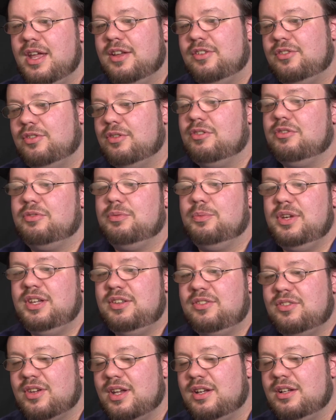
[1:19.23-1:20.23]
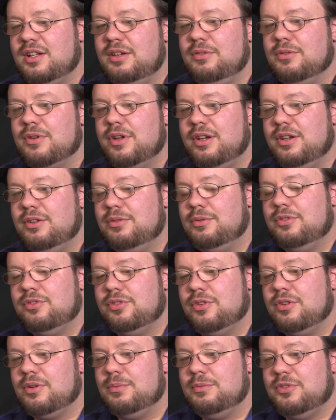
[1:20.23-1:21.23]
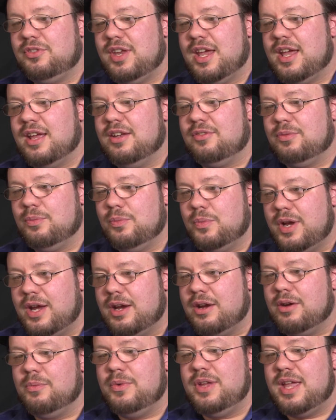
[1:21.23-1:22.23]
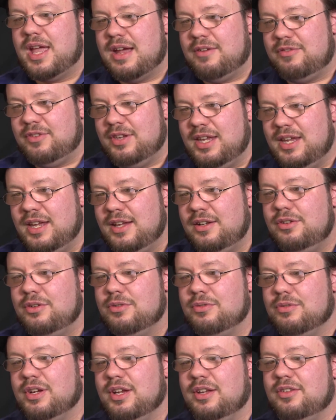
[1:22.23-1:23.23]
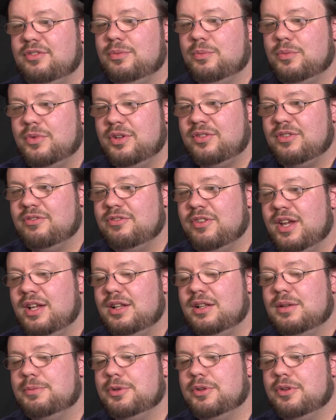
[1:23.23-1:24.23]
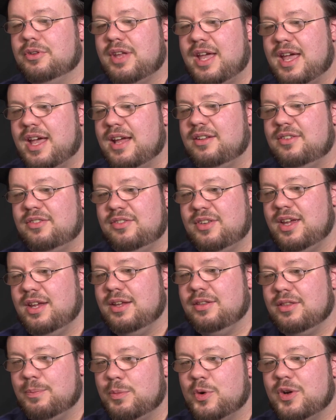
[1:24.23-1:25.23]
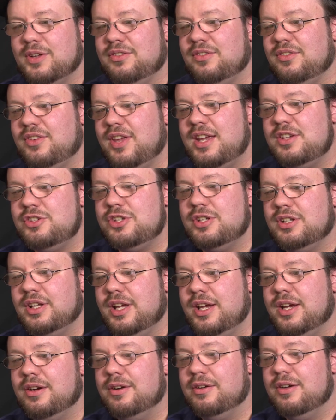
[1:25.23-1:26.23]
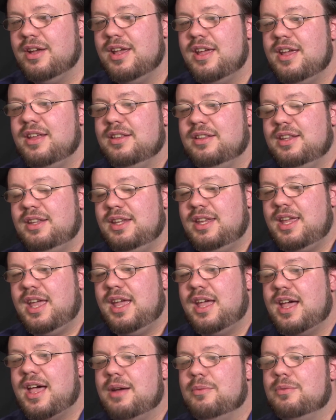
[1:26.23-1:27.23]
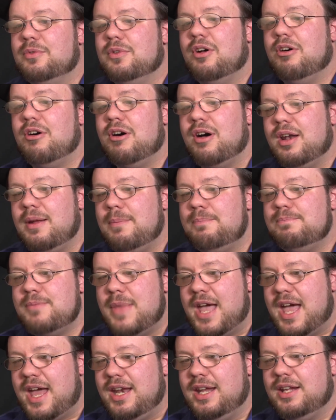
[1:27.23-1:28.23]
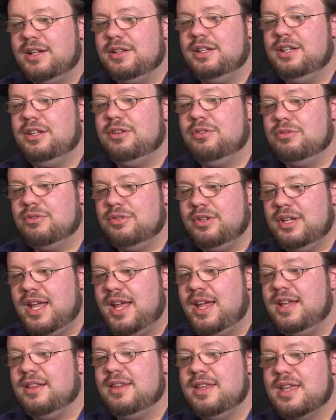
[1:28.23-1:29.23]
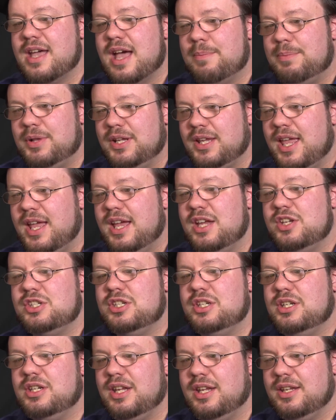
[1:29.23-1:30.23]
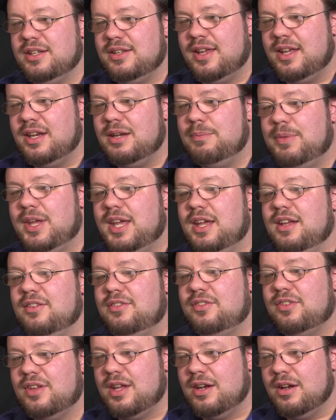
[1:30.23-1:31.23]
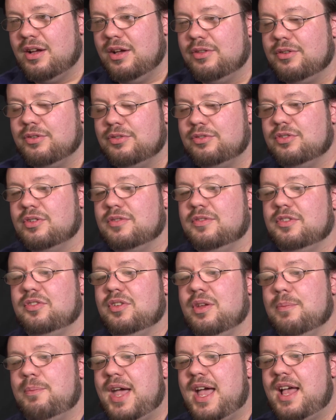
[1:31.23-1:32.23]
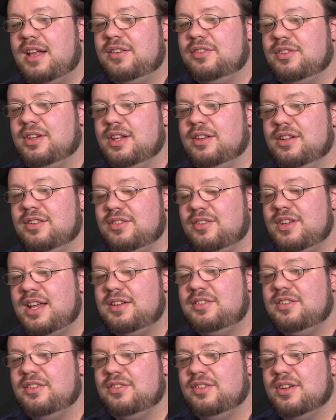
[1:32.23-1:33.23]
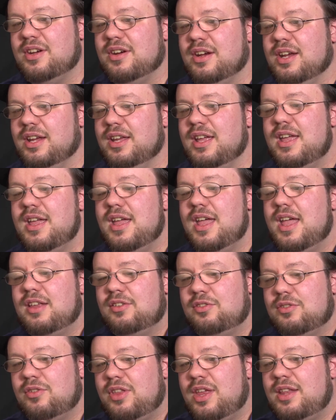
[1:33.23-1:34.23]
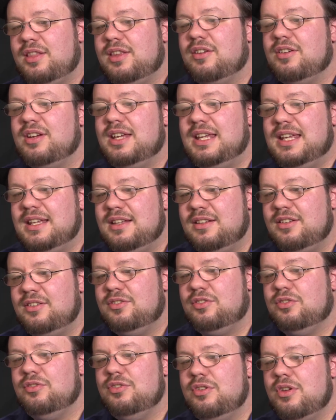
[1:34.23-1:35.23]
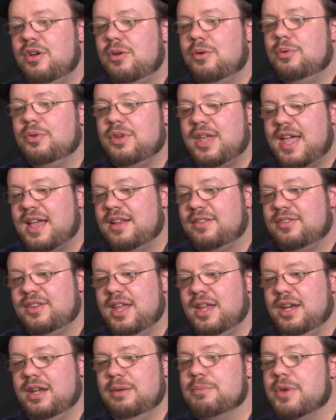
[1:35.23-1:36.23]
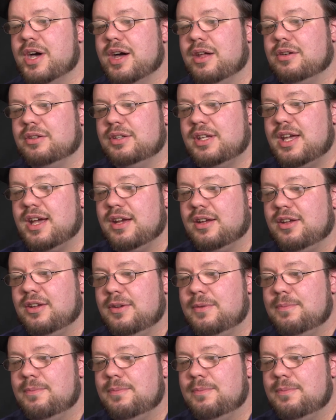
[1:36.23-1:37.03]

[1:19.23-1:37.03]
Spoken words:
So if we suddenly run into a circumstance where we have to increase what's available at, say, the presentation layer, then the AI will automatically create the application and database and other service capacity that's necessary so that there is no cascading bottleneck.